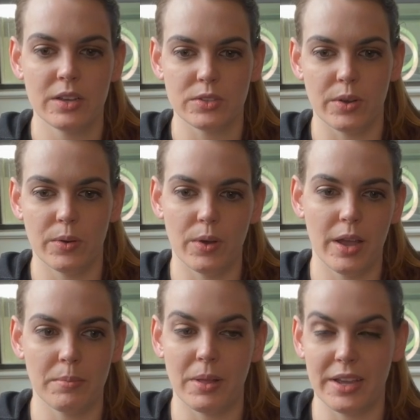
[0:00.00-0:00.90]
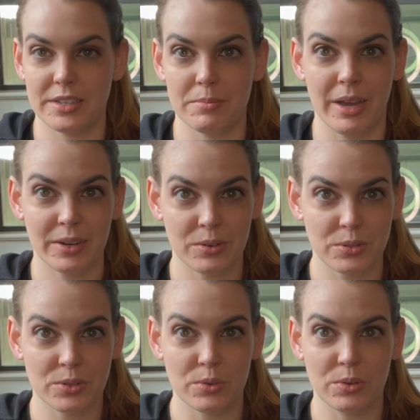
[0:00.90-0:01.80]
So I applied to medical
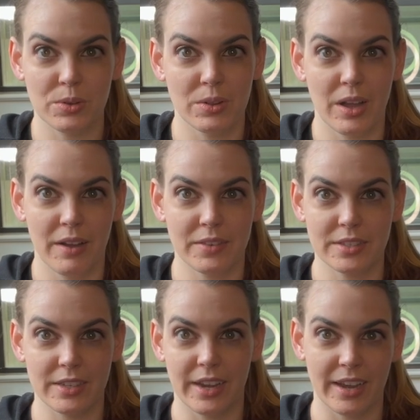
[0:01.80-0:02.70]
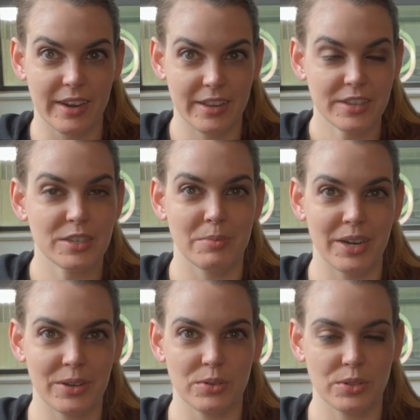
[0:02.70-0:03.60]
school. Obviously I got into
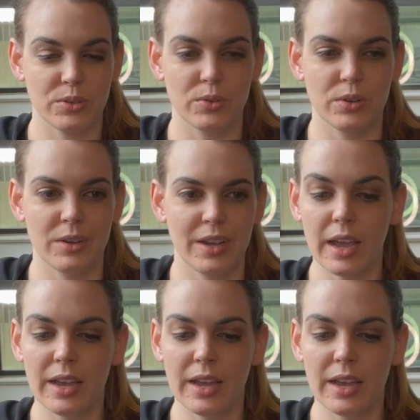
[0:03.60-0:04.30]
medical school.